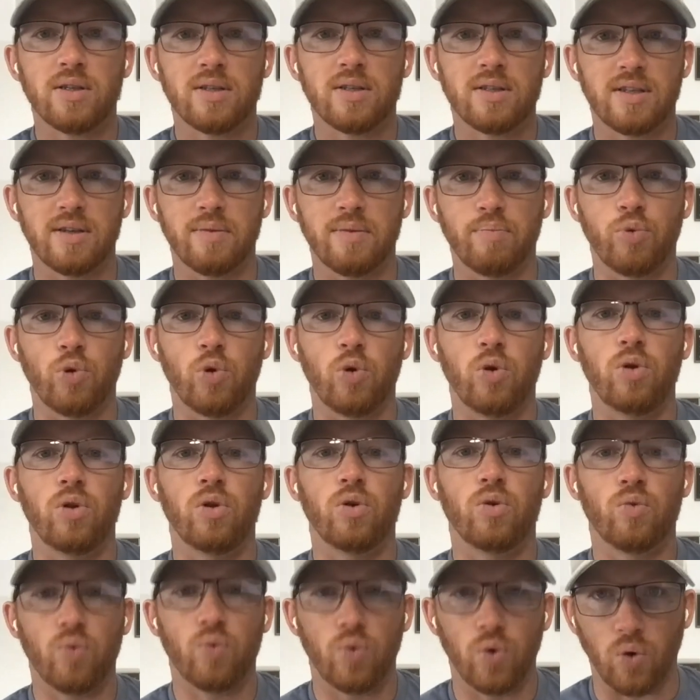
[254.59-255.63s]

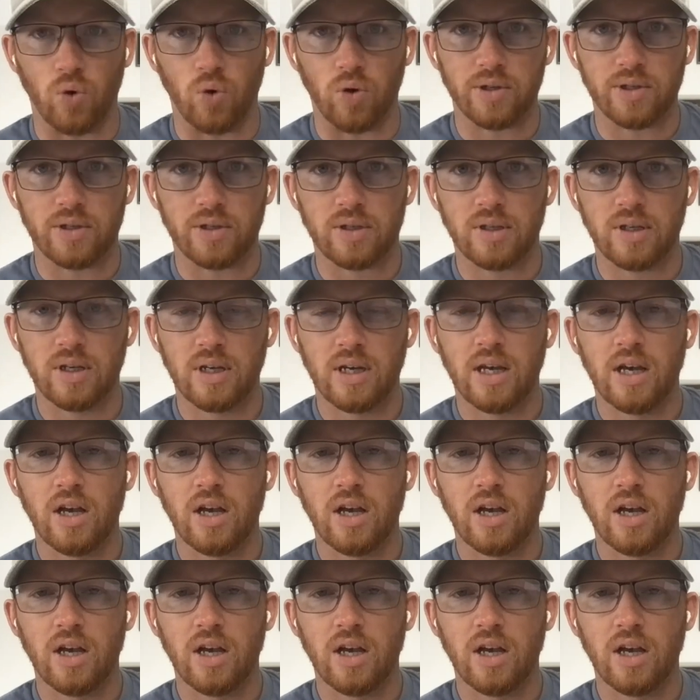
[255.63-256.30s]
simple rules.